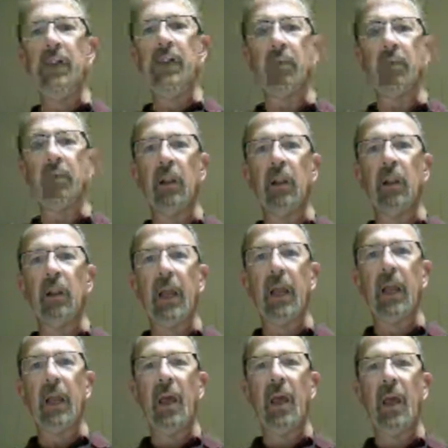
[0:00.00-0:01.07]
would click at
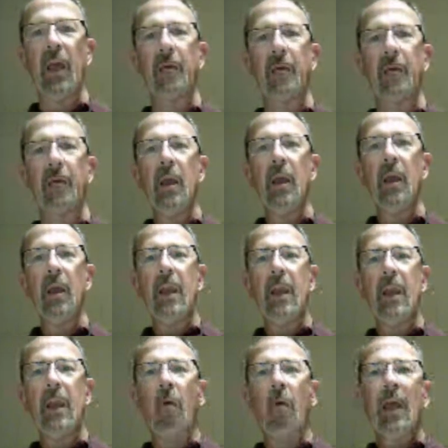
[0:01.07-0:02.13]
that.
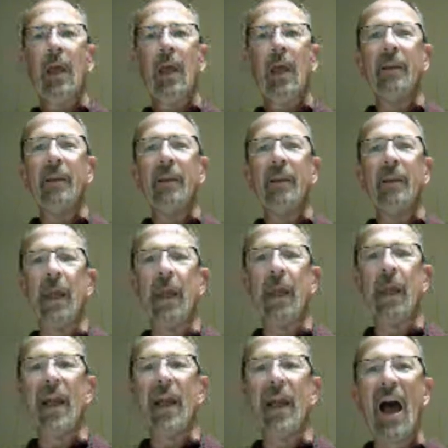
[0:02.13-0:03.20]
Now, depending
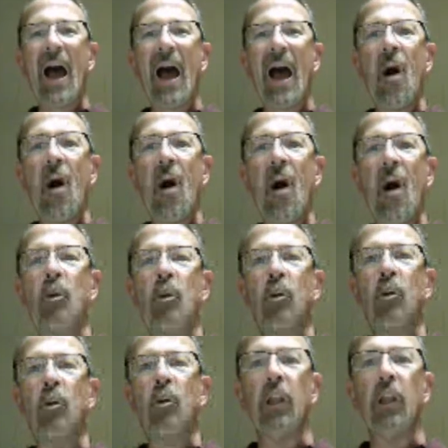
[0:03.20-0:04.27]
on how you
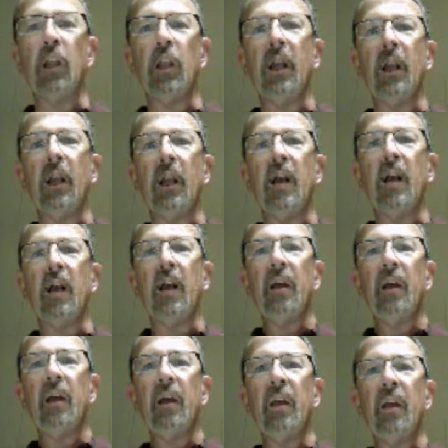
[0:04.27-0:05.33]
click the